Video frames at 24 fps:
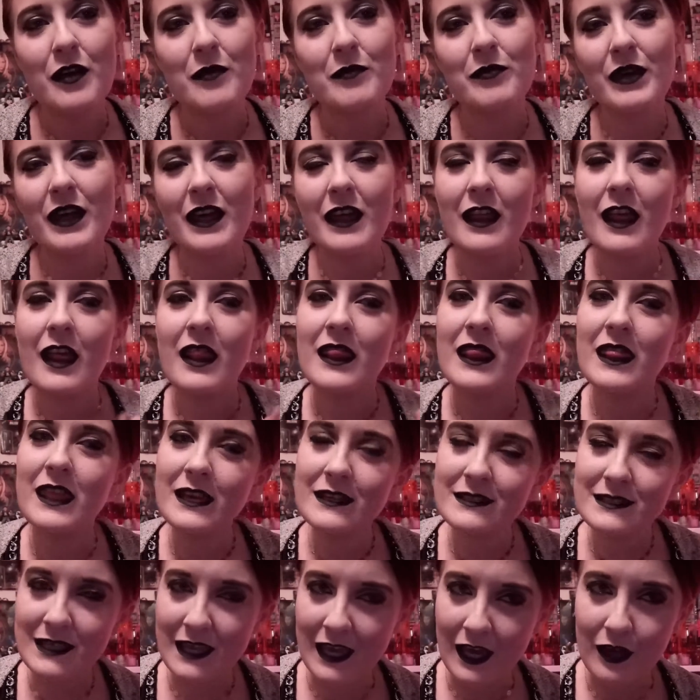But
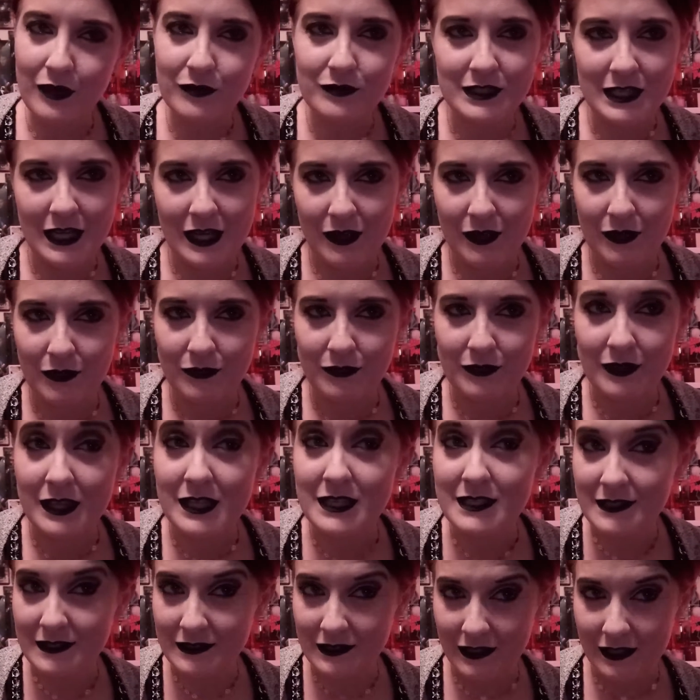this countdown,
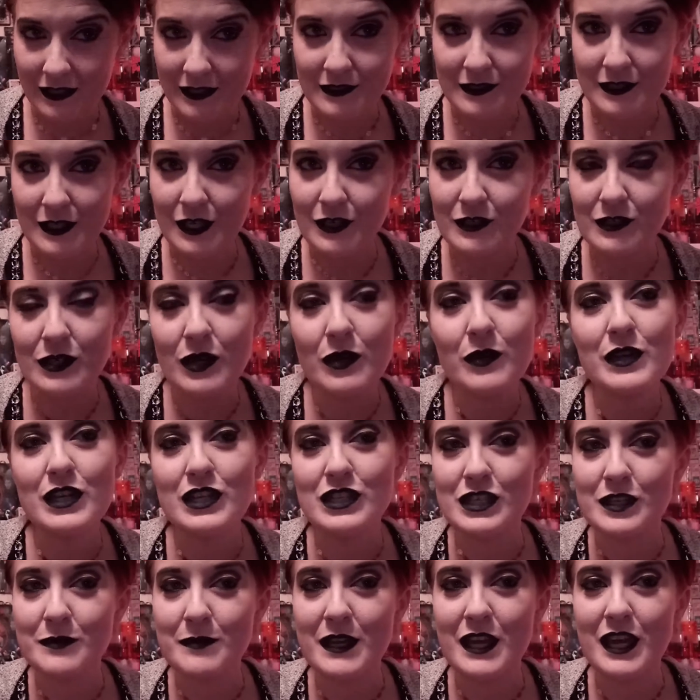this list, is going
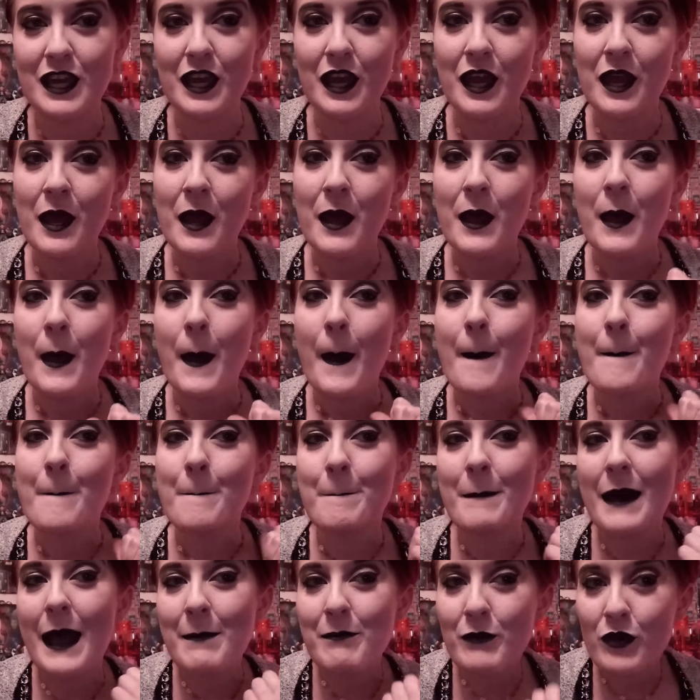to be
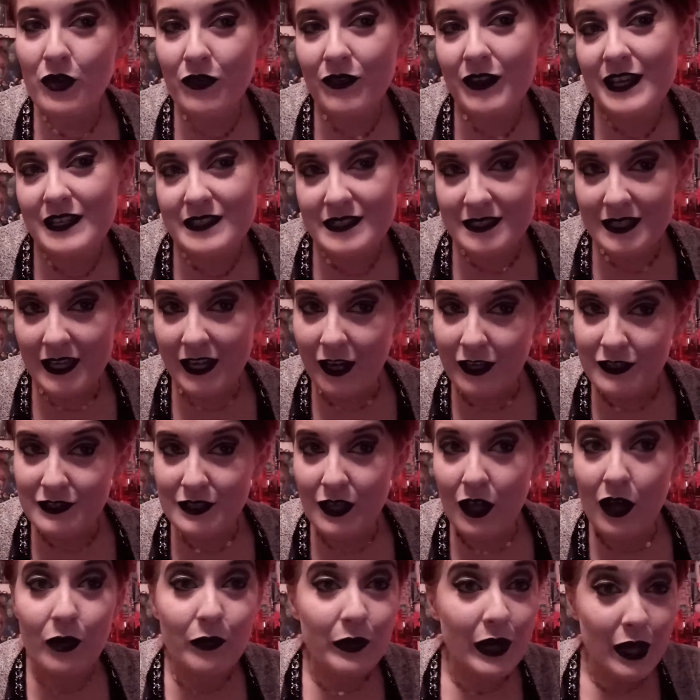my movies that I
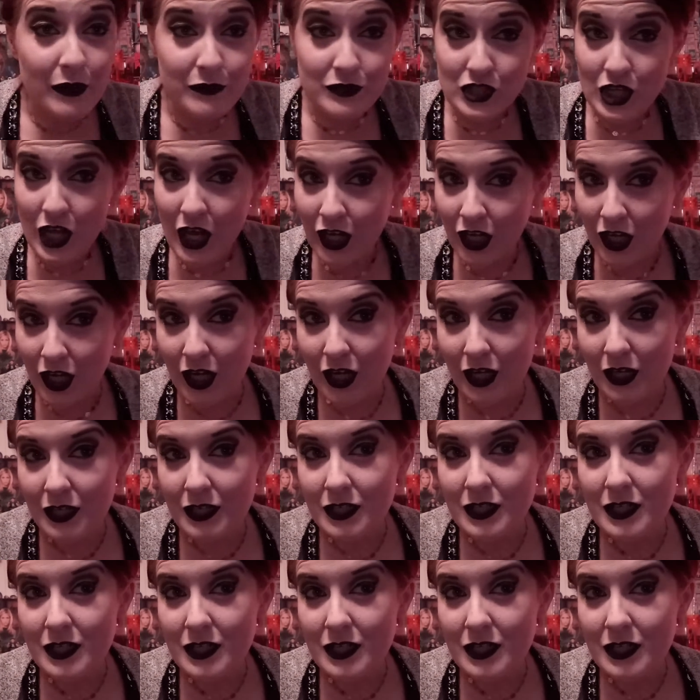saw when I was younger.